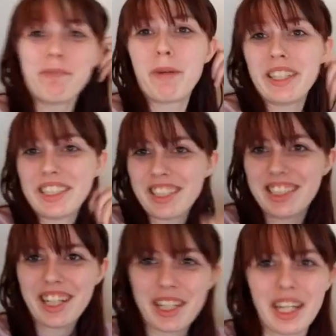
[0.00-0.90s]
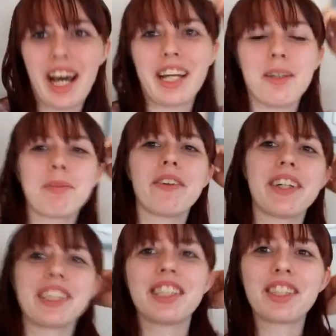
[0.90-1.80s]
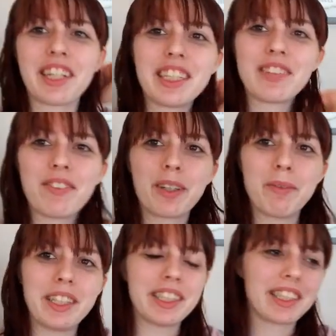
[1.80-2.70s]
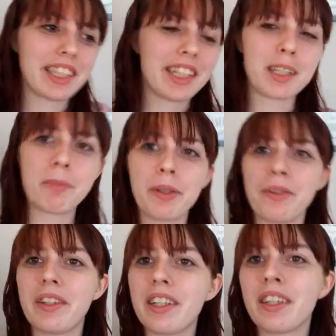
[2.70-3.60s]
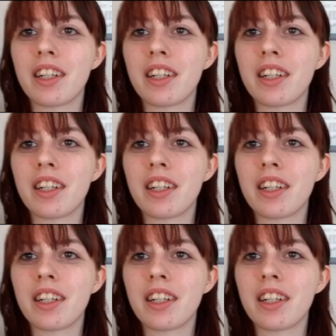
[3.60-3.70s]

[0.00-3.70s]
But today I am going to transform into Sailor Moon.